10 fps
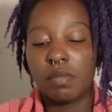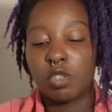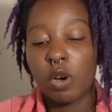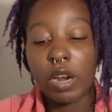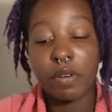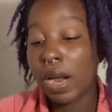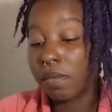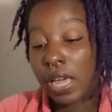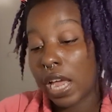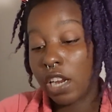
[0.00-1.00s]
So I
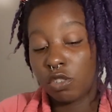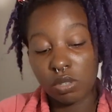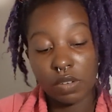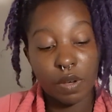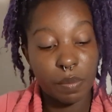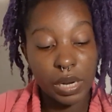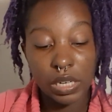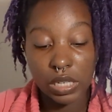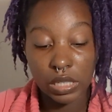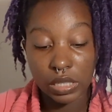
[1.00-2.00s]
grabbed the Angels of
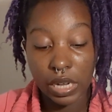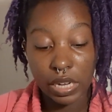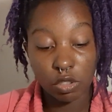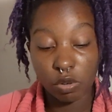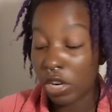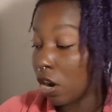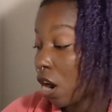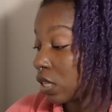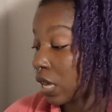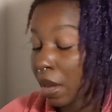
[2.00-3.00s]
Abundance deck. 3
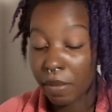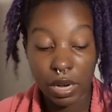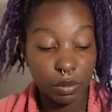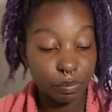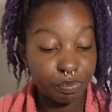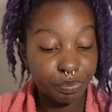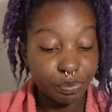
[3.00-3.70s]
cards came out.